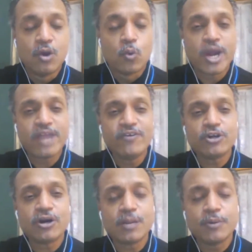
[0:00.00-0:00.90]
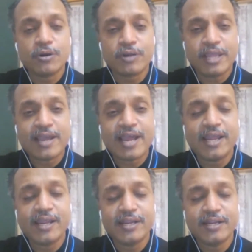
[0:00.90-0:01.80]
So while we talk
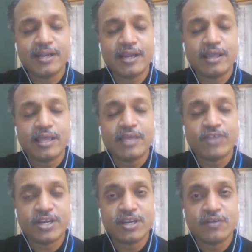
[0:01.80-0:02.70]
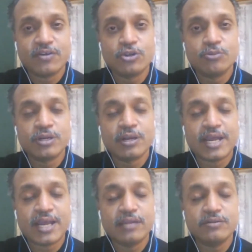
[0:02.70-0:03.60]
about AI affecting
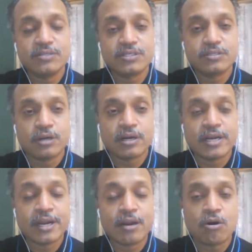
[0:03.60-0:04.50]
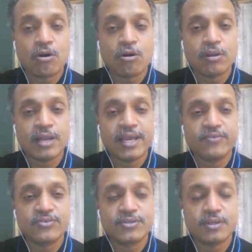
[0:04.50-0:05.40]
our human lives, it's not like
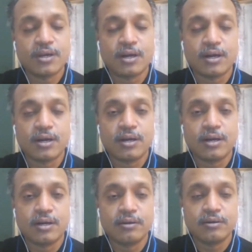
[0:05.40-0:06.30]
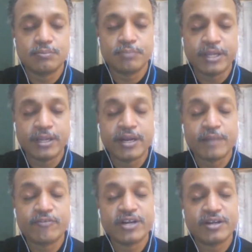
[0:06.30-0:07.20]
all lives are
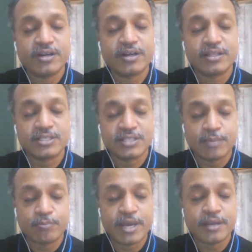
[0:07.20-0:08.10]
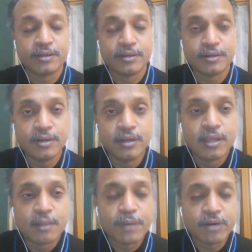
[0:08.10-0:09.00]
being affected in the same
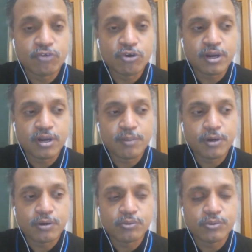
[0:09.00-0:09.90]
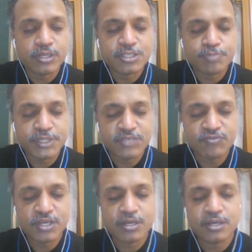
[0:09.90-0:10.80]
manner, but we're talking about
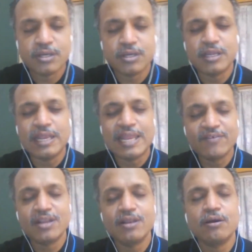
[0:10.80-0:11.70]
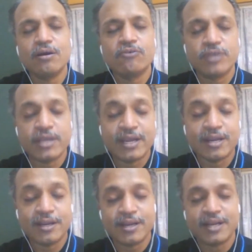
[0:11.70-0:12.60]
only specific
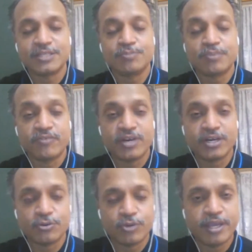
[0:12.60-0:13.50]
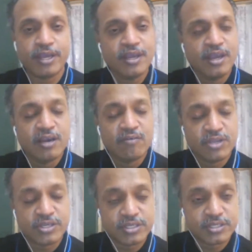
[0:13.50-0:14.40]
level of AI as prevalent
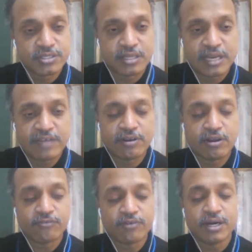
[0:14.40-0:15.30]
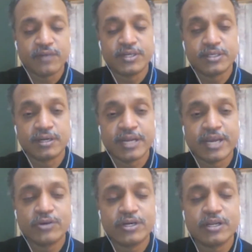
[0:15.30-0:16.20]
today, which is the level of
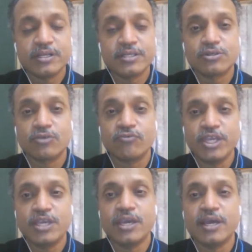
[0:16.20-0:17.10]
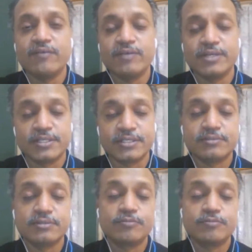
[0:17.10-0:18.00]
artificial narrow intelligence or weak
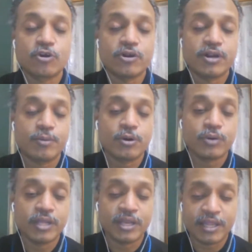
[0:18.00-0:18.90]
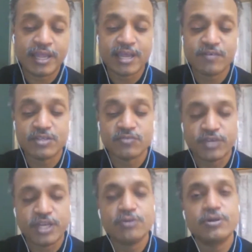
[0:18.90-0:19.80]
AI, which is talking about an
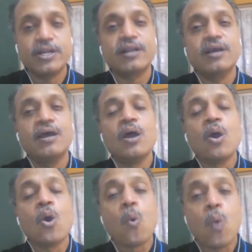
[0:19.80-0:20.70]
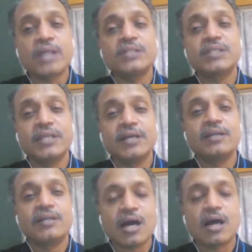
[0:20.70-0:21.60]
AI which is very good at
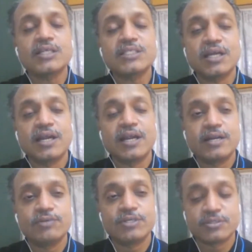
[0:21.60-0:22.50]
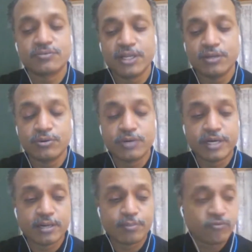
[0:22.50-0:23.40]
one single task and which
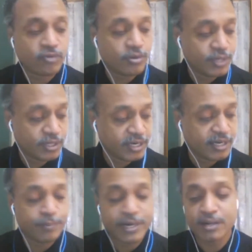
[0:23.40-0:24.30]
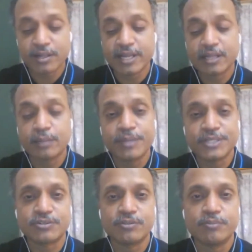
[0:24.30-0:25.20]
is very good at performing that
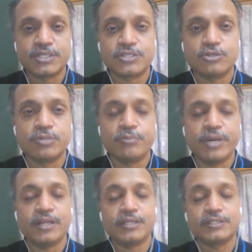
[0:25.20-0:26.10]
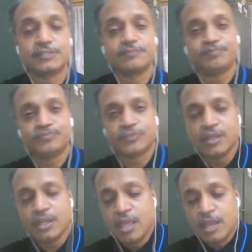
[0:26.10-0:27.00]
better than the best of the best human
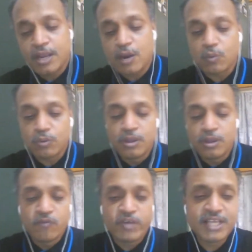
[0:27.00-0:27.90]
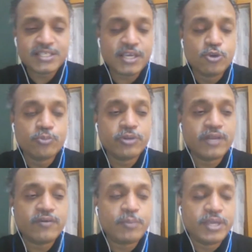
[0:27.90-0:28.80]
brains. Now, when
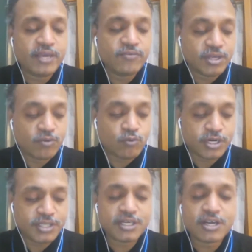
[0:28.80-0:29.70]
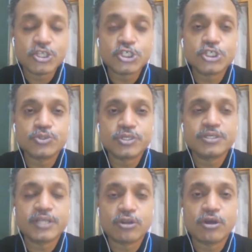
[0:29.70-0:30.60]
I say human level behavior, what is the
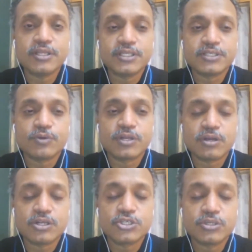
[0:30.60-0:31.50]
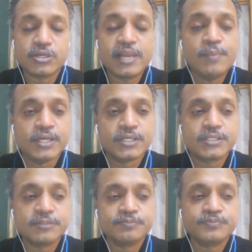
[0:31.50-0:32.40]
constituent technologies? What are the
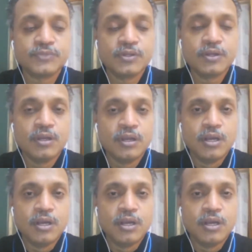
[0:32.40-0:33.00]
constituent elements?